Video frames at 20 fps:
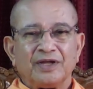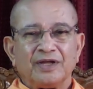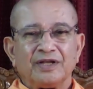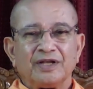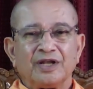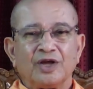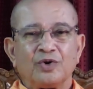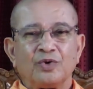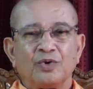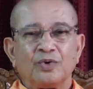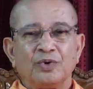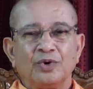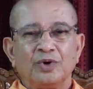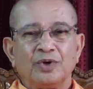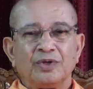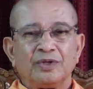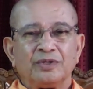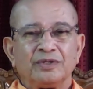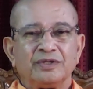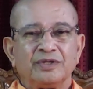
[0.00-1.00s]
Now
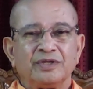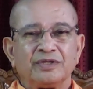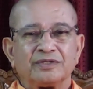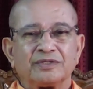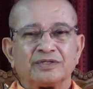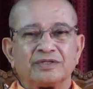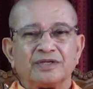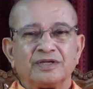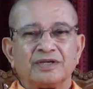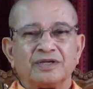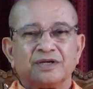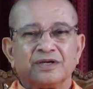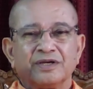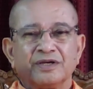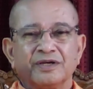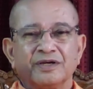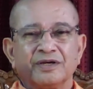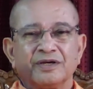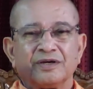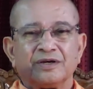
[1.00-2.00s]
this
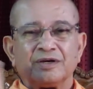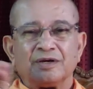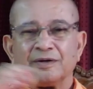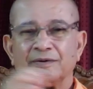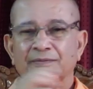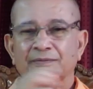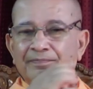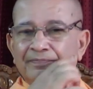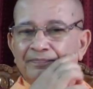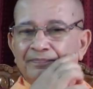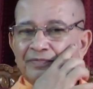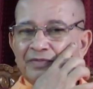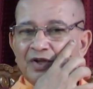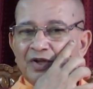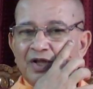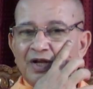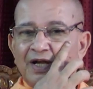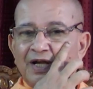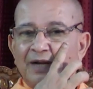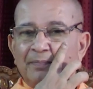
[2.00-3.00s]

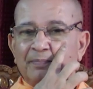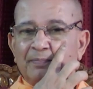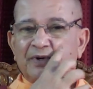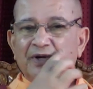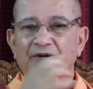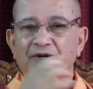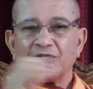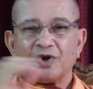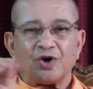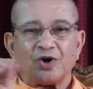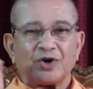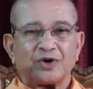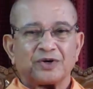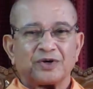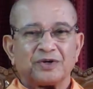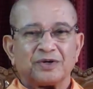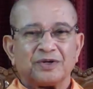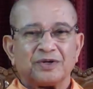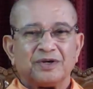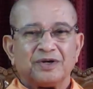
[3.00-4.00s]
Lipton
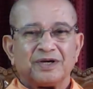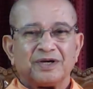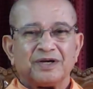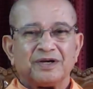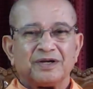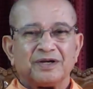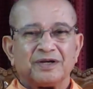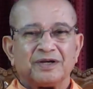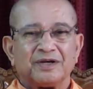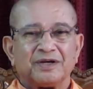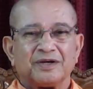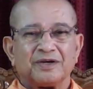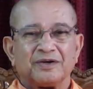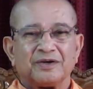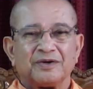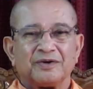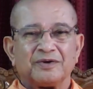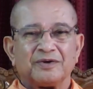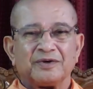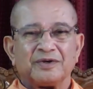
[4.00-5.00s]
or
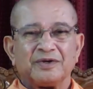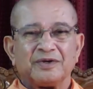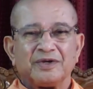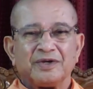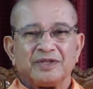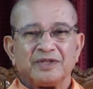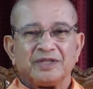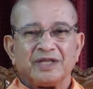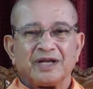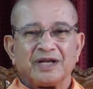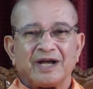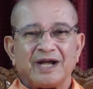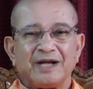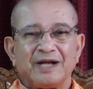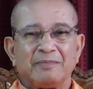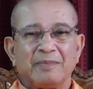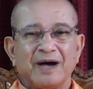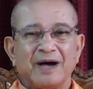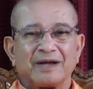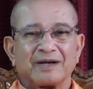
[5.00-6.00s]
the red
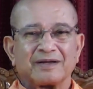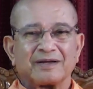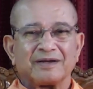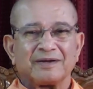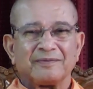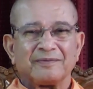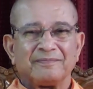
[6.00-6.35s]
mark